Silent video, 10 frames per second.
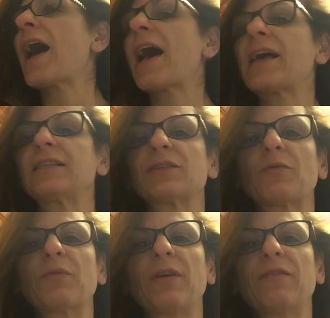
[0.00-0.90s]
and
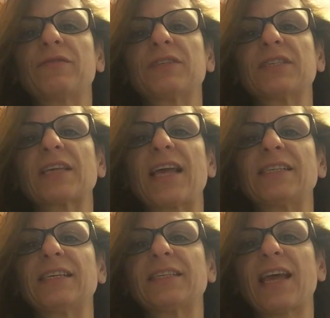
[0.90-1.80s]
we've
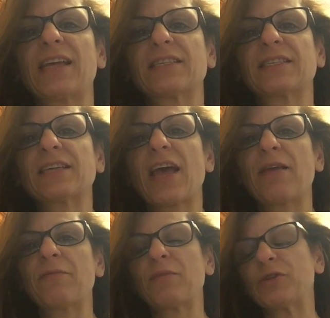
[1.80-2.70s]
decided it's
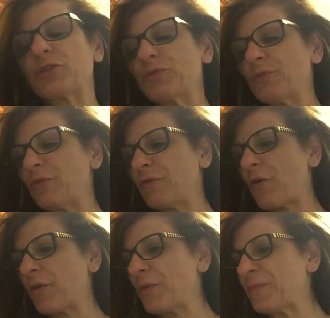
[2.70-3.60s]
time to move
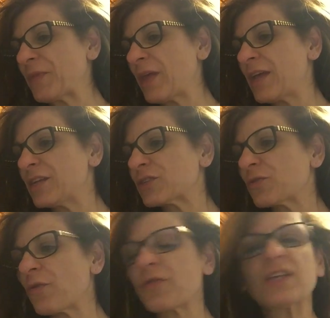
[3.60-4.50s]
on.
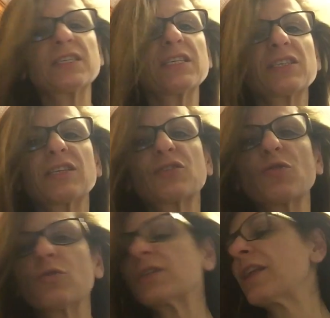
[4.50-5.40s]
So this is
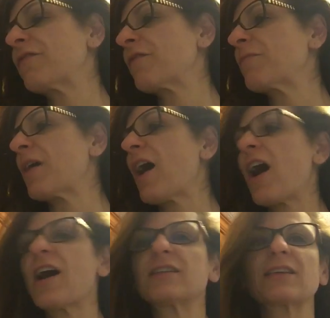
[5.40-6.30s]
totally from the
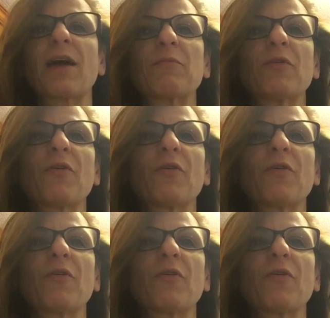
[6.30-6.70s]
heart. I'm